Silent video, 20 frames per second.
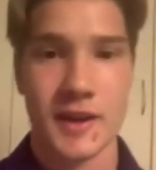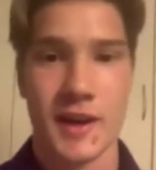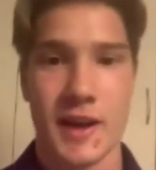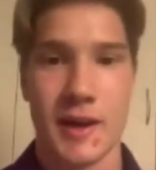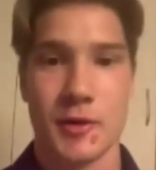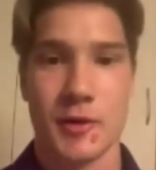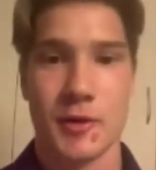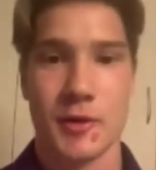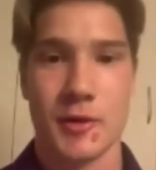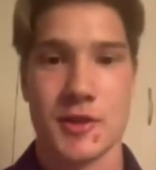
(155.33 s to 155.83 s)
I
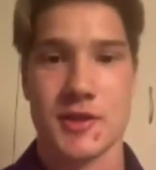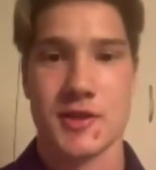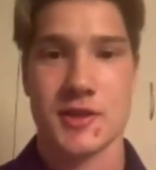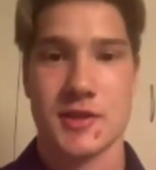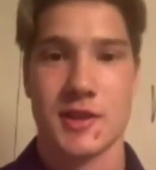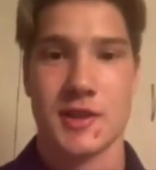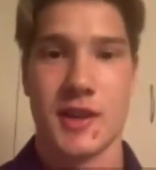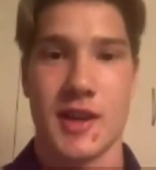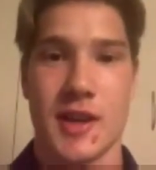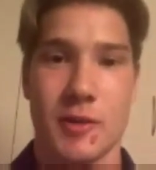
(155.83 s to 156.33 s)
was
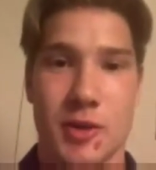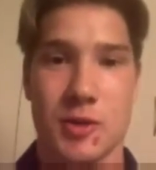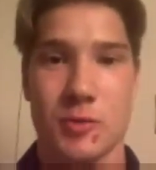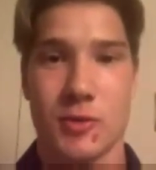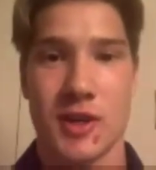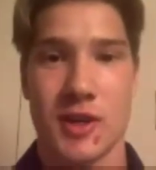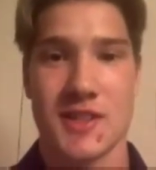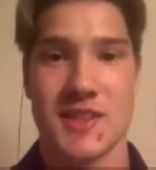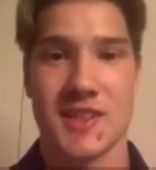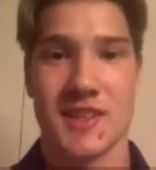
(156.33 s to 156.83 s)

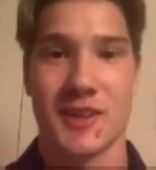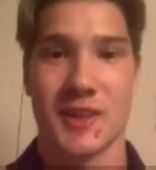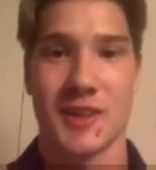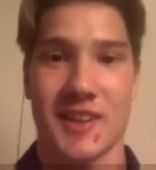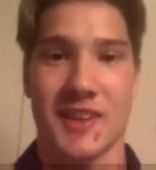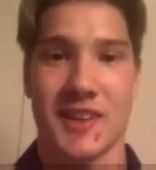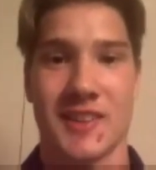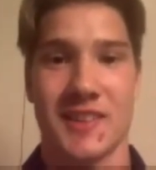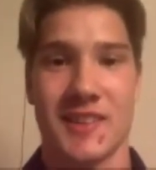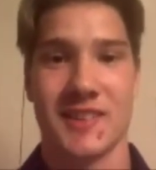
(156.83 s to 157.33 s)
watching
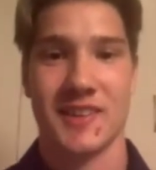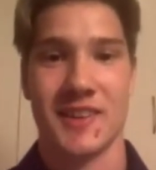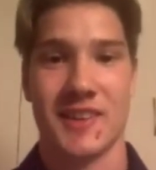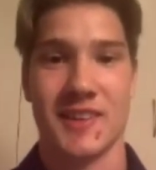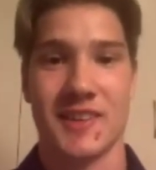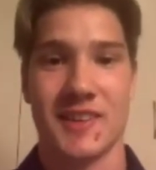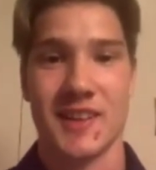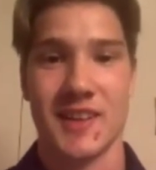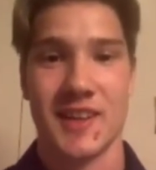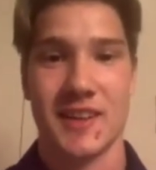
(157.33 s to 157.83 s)
it in
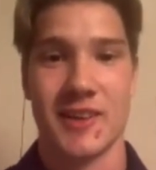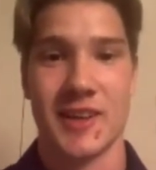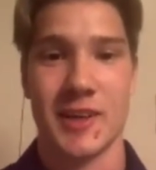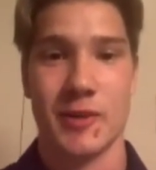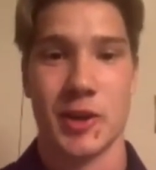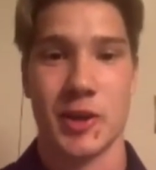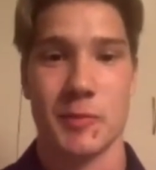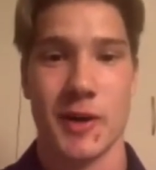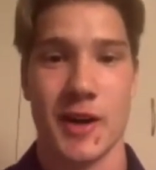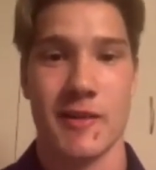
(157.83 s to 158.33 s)
TV
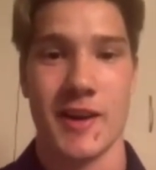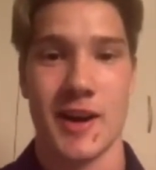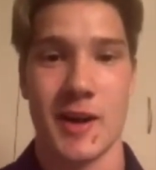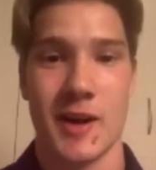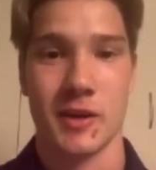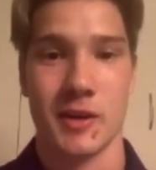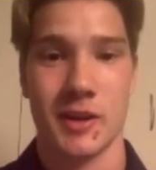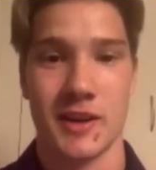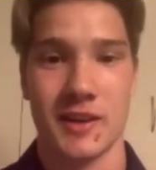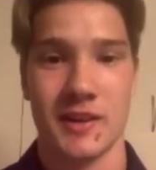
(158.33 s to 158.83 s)
with my
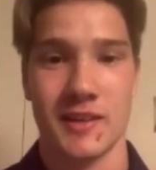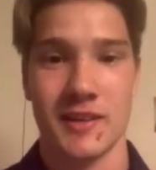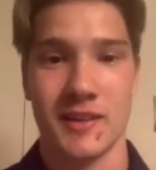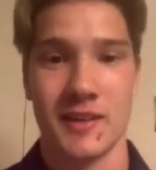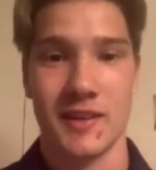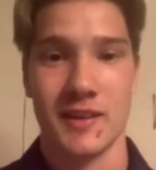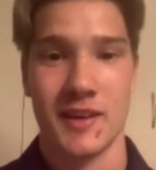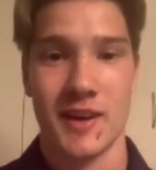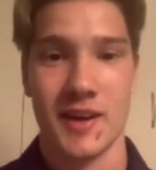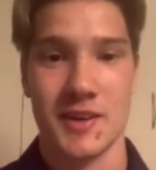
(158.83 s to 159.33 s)
family,
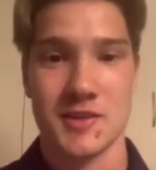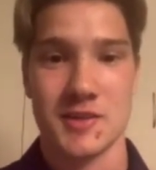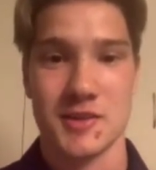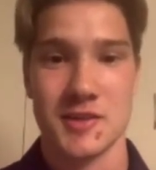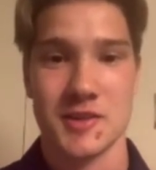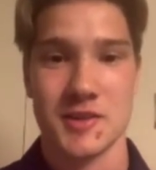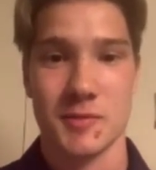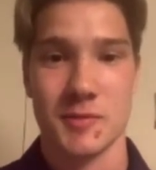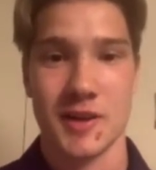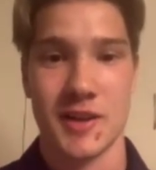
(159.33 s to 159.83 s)
and
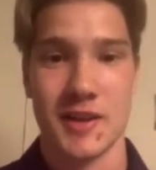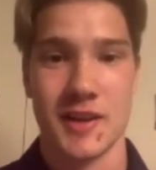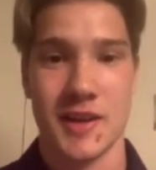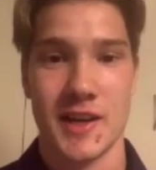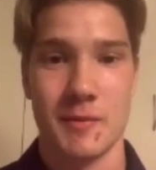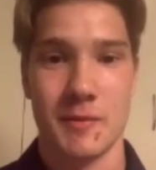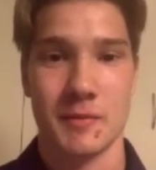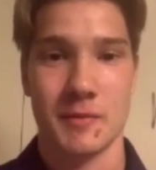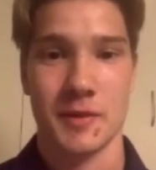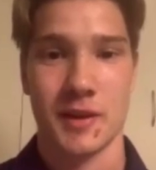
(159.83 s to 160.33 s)
just my
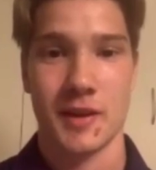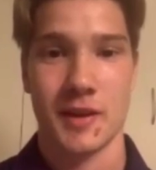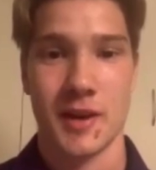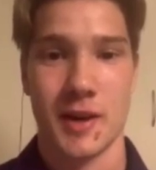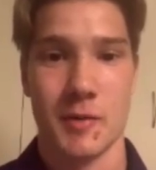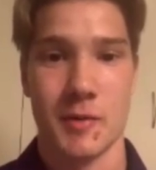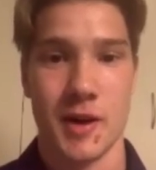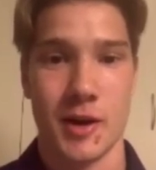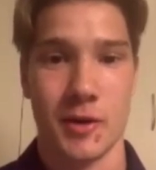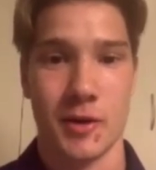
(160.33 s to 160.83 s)
name
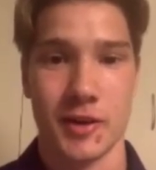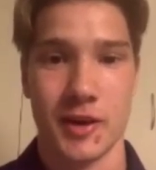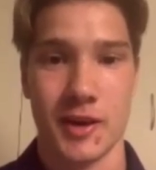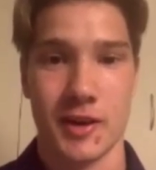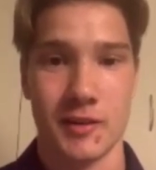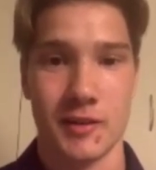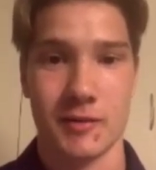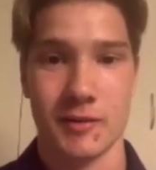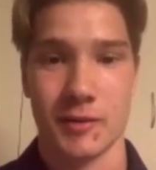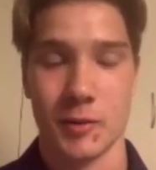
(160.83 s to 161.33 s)
came out,
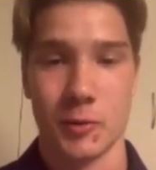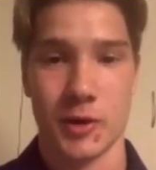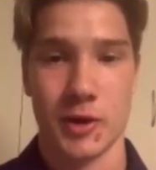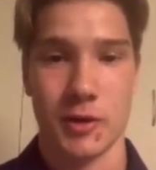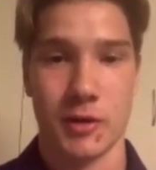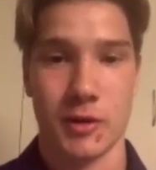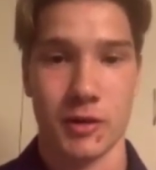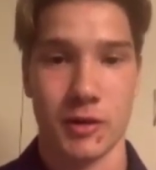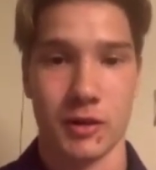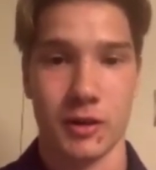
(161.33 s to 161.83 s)
and we
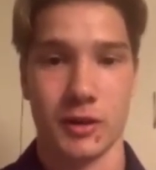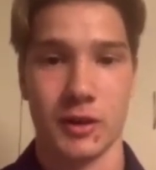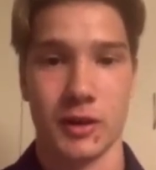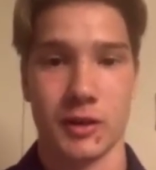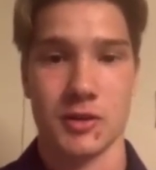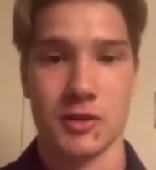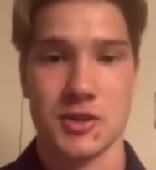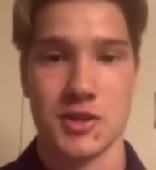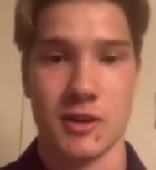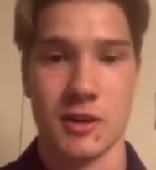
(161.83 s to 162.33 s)
were a
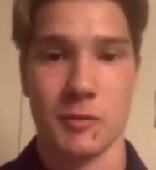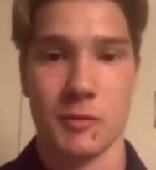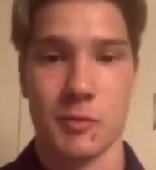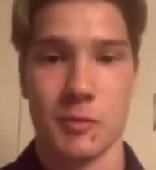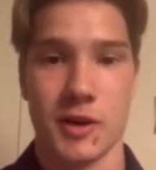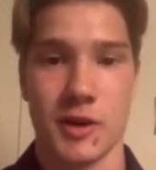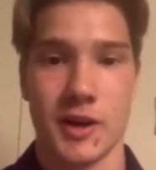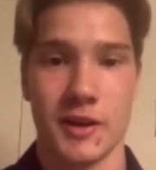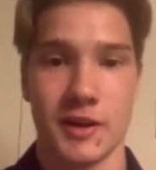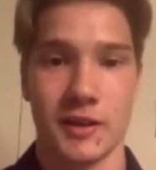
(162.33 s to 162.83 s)
little
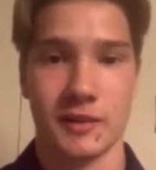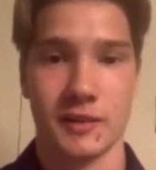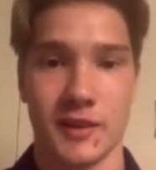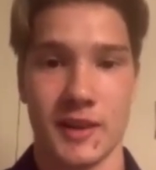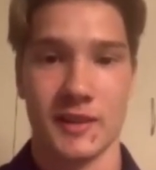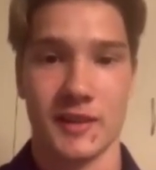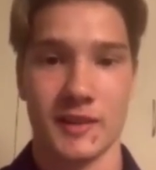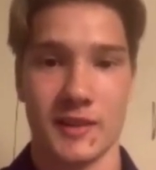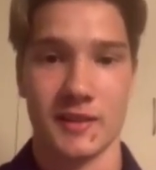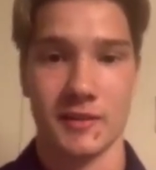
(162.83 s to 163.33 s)
celebrating
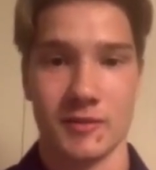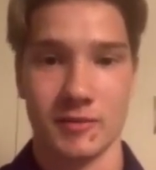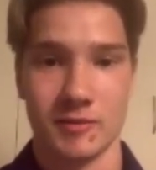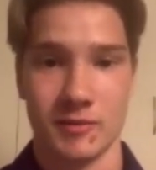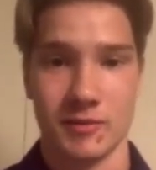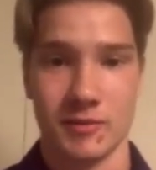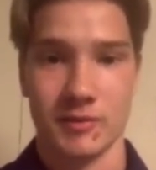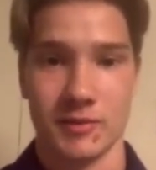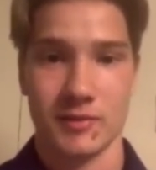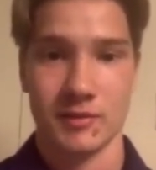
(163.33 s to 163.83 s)
that, and
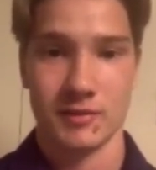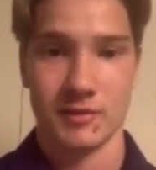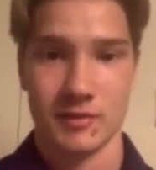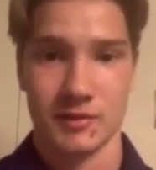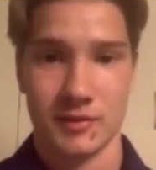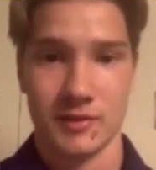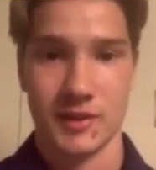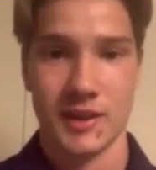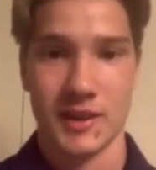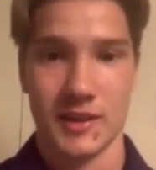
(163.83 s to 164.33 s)

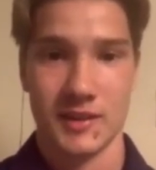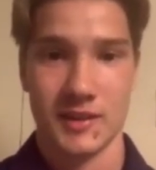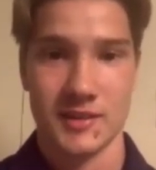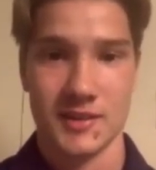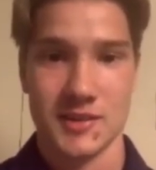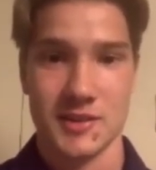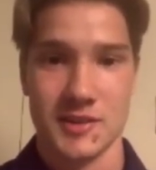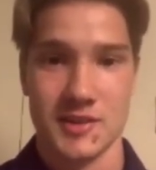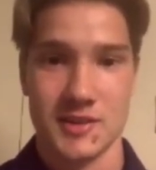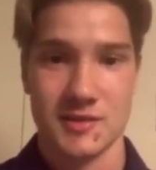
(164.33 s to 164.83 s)
yeah,
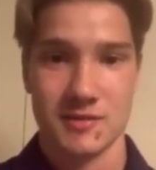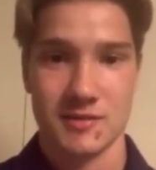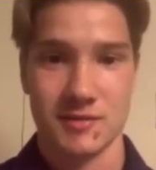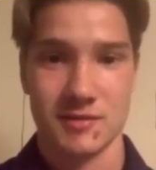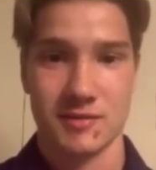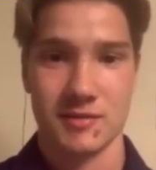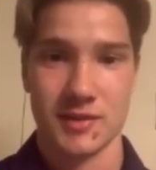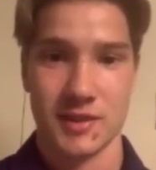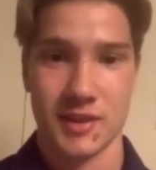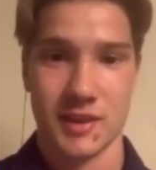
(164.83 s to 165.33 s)
just
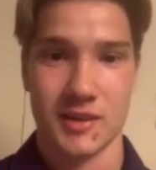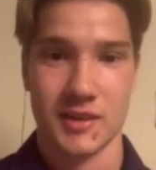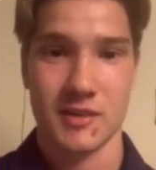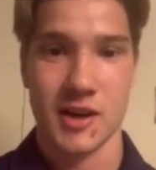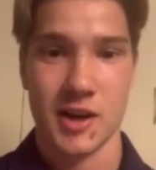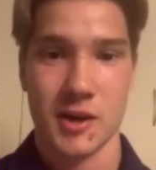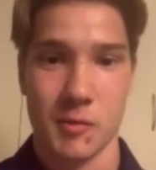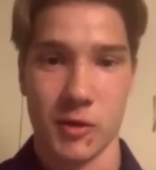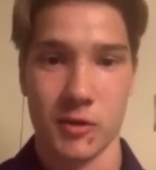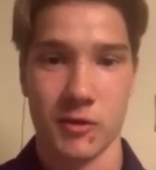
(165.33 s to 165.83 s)

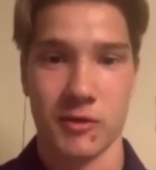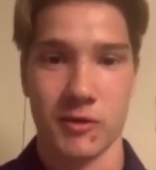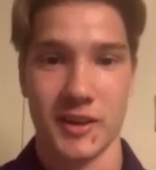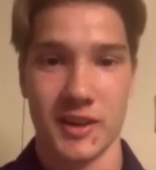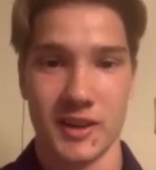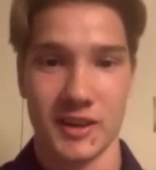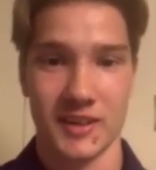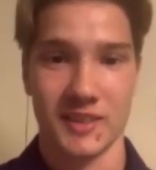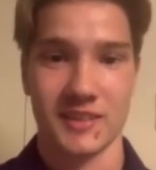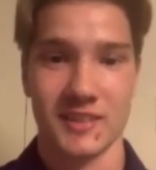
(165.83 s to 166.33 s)
incredible
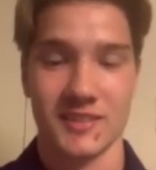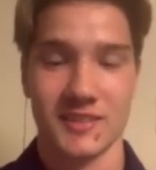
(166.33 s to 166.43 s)
feeling.